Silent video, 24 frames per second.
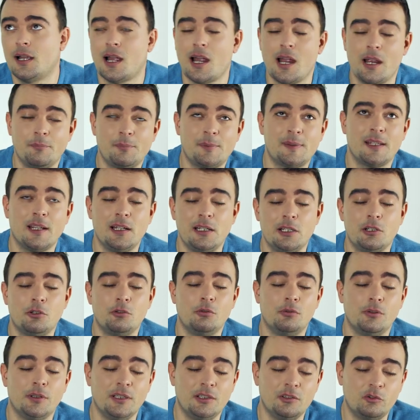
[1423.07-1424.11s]
I'm telling
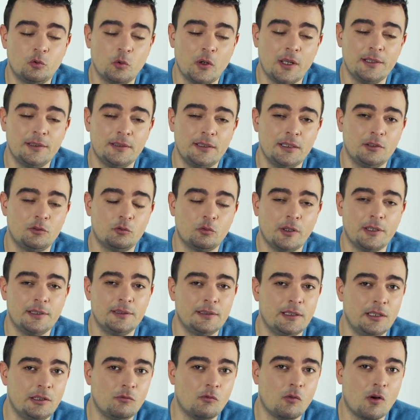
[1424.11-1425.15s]
you, in
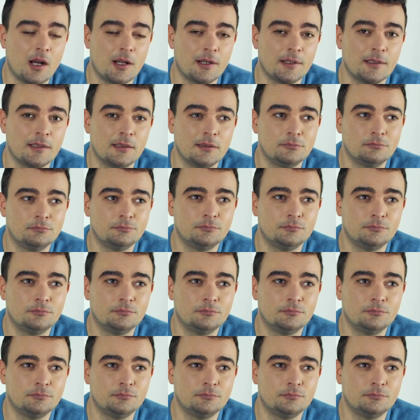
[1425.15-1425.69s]
2021,